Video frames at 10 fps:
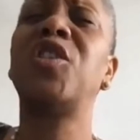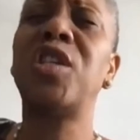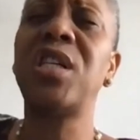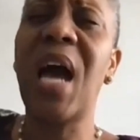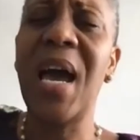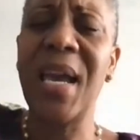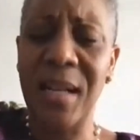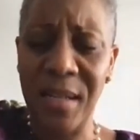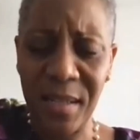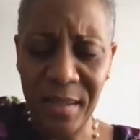
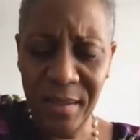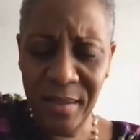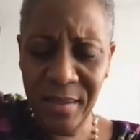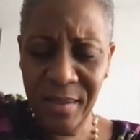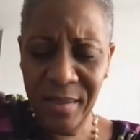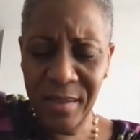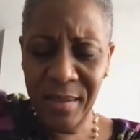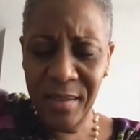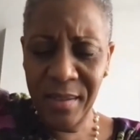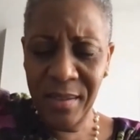child
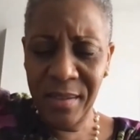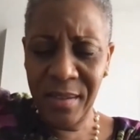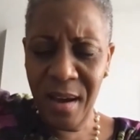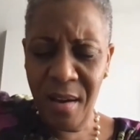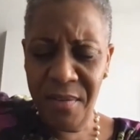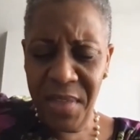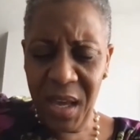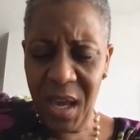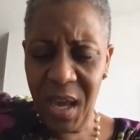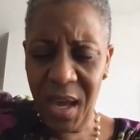of the
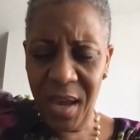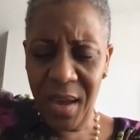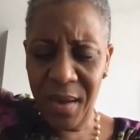King.